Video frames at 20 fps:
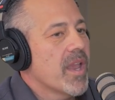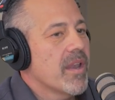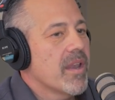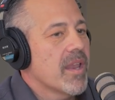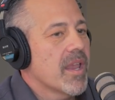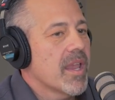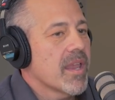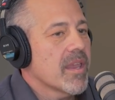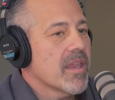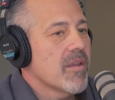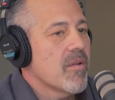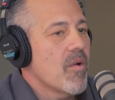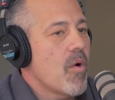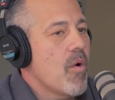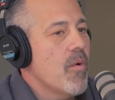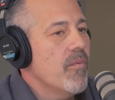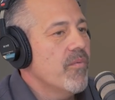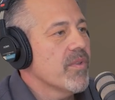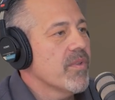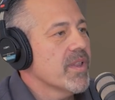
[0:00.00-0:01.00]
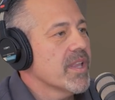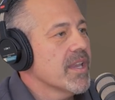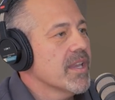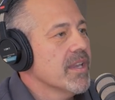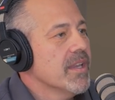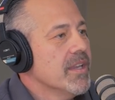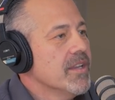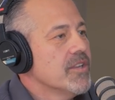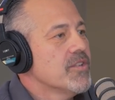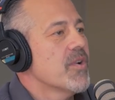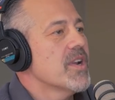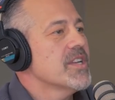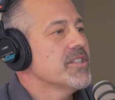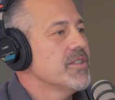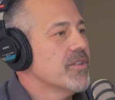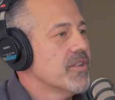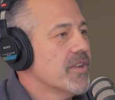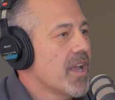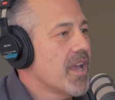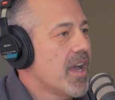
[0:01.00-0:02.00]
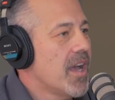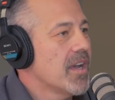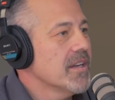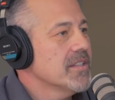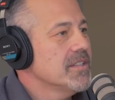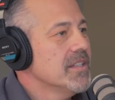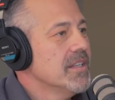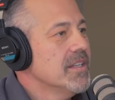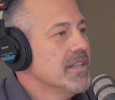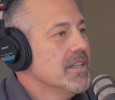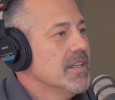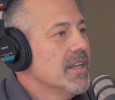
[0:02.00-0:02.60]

And eh, you hopefully trust your docs.